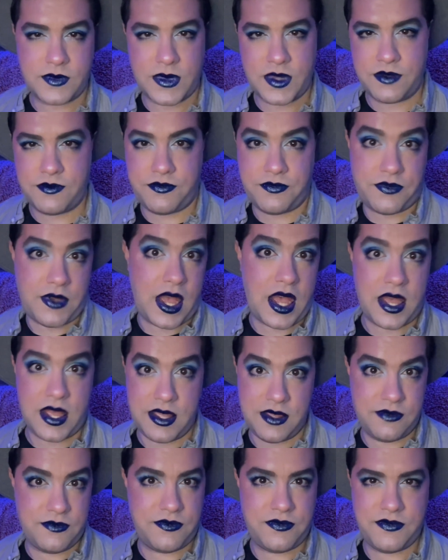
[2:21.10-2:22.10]

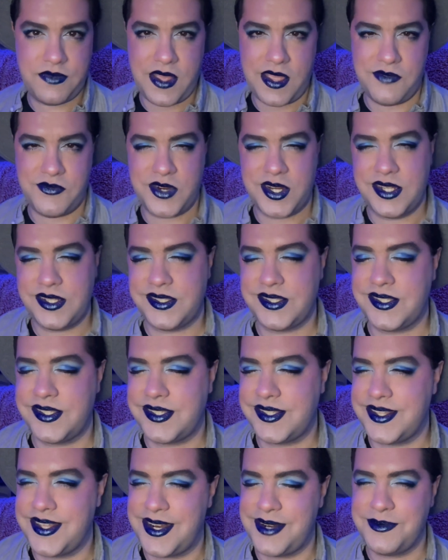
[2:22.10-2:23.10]
5 favorites
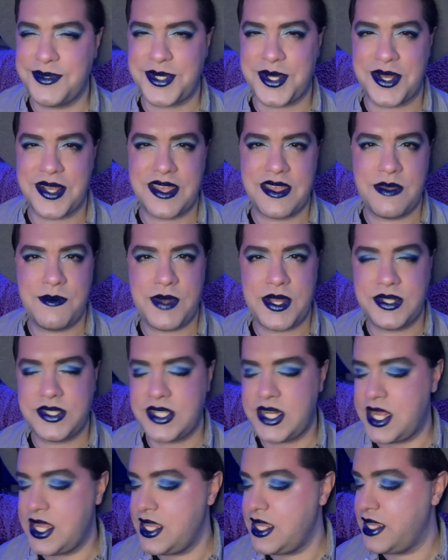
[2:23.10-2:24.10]
that I'm talking about
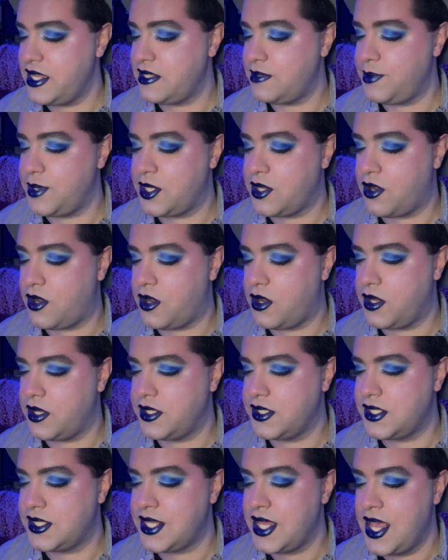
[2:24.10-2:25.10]
today is
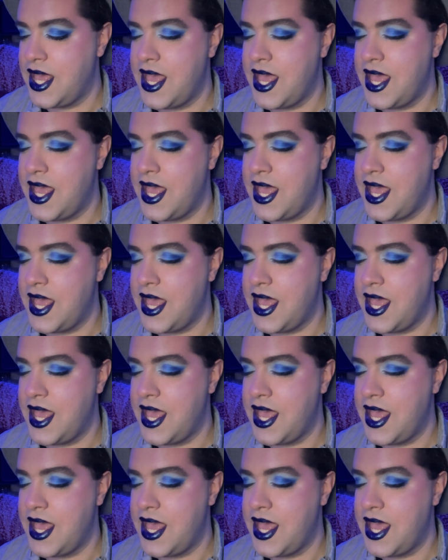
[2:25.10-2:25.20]
because